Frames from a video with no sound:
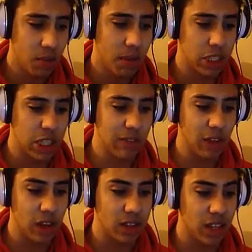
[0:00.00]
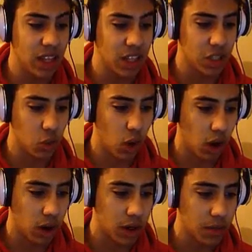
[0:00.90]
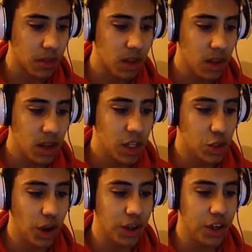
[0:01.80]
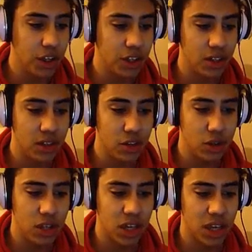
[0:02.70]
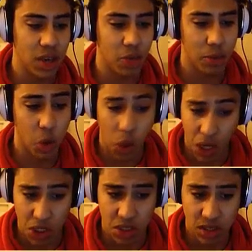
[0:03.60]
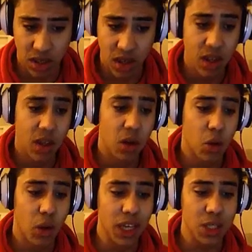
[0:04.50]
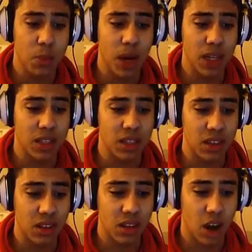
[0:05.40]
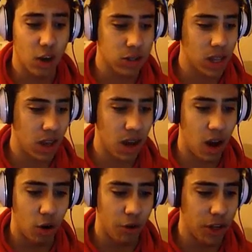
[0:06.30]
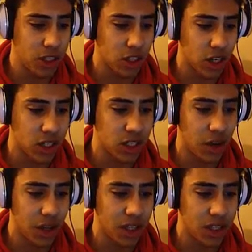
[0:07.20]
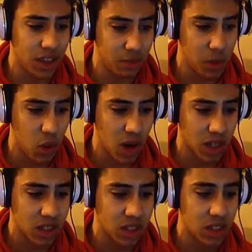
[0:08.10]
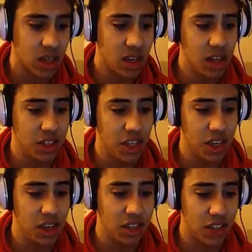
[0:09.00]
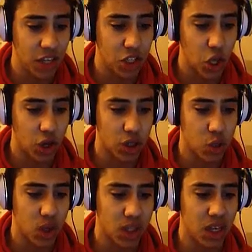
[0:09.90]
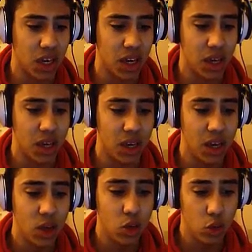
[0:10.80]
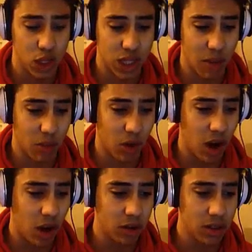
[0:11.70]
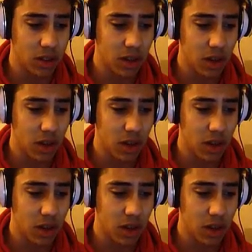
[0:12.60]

But Steve not, done nothing wrong. It's right here you sticking up for me once, Chris, but our our visitors already saved me once. Is it is their choice what they do this time around.